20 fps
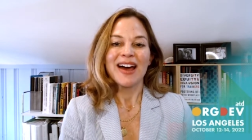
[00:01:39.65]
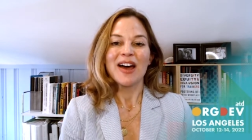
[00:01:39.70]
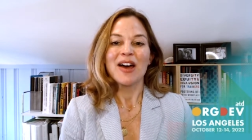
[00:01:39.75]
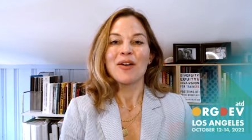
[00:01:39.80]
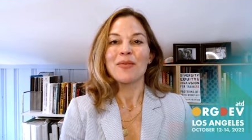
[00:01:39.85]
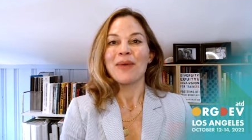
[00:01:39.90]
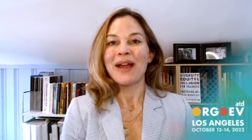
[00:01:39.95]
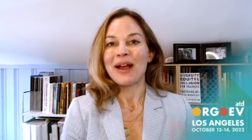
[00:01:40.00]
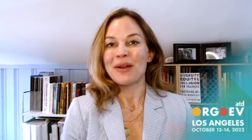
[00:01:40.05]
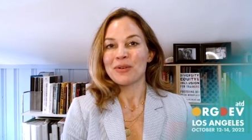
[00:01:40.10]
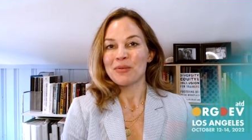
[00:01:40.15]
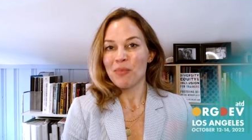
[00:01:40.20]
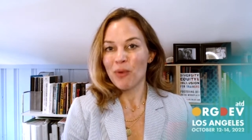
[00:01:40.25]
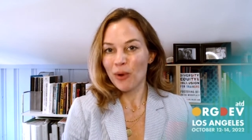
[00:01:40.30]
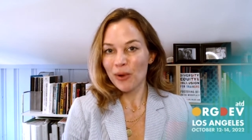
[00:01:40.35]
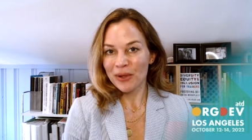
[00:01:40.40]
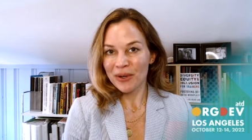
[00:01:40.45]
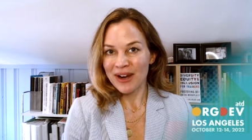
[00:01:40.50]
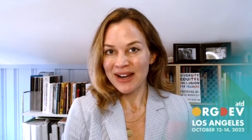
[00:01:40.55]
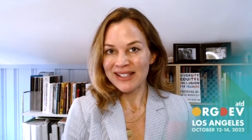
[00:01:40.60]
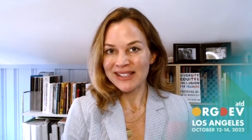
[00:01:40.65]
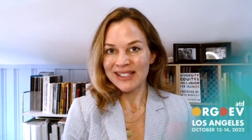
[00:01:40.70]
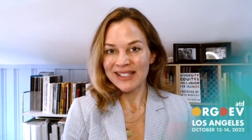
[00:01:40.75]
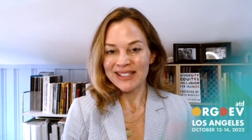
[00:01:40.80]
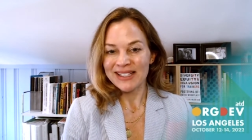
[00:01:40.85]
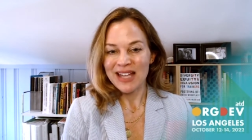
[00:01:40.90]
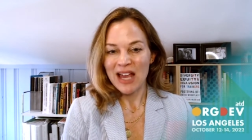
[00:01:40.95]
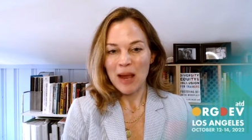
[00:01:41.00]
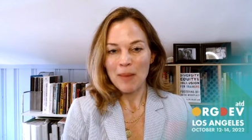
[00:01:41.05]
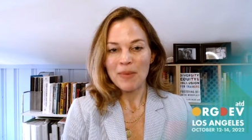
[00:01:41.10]
around polarizing
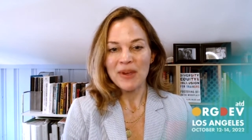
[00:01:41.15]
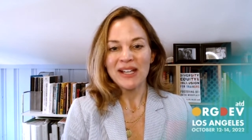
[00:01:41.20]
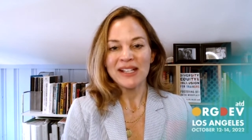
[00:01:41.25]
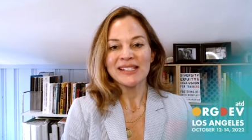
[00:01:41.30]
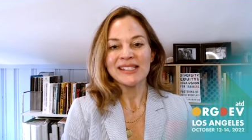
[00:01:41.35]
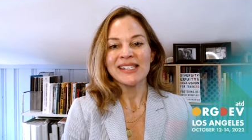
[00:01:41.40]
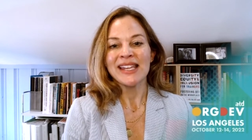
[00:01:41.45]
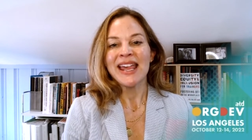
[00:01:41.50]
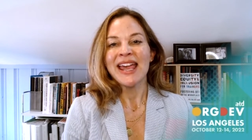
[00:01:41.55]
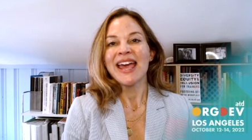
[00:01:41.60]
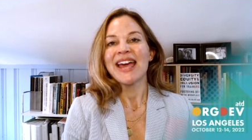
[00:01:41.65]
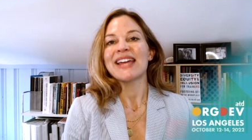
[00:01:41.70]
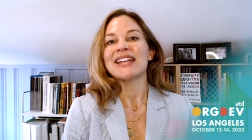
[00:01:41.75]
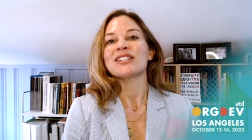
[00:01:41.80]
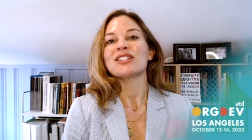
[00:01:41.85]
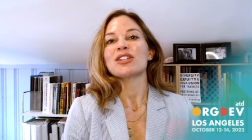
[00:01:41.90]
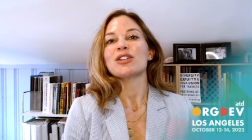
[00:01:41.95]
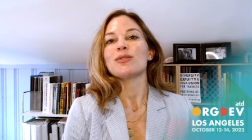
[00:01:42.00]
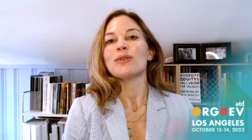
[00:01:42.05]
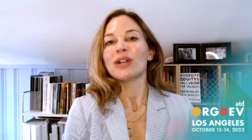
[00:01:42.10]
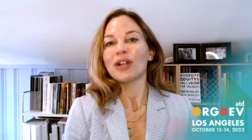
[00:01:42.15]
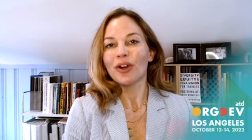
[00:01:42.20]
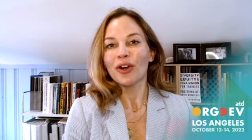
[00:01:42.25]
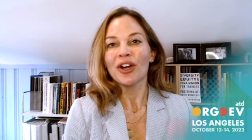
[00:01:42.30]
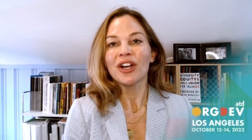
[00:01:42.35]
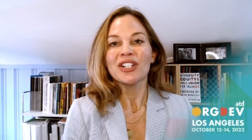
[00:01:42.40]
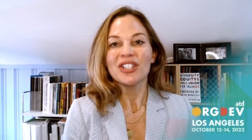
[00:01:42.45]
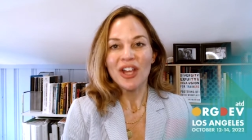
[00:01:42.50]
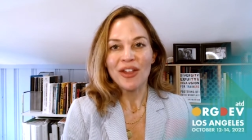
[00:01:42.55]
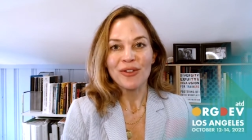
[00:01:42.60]
topics and to
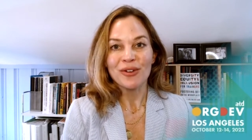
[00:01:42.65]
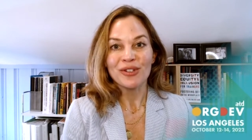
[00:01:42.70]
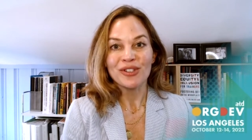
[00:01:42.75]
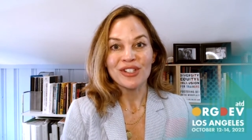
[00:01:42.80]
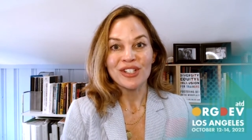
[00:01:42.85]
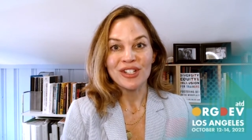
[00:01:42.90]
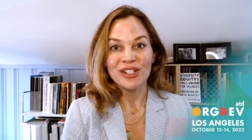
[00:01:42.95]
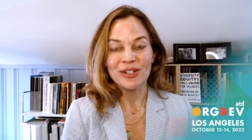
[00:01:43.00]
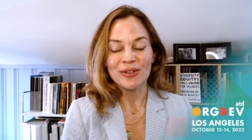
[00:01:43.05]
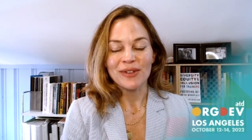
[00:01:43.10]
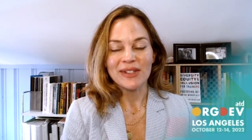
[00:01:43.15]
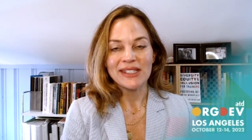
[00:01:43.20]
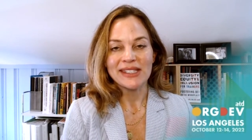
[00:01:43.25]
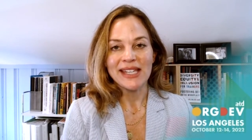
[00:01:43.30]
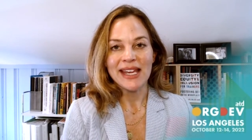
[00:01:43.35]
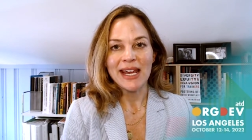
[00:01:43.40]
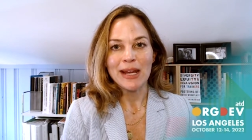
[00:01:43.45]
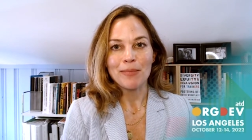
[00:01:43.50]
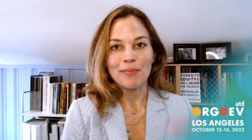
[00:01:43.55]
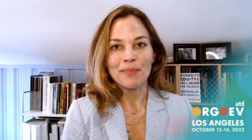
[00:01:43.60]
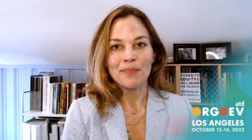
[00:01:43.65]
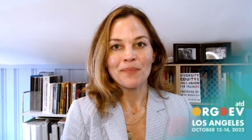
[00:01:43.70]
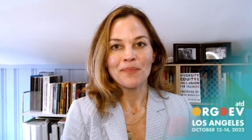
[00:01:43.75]
encourage others to do the same.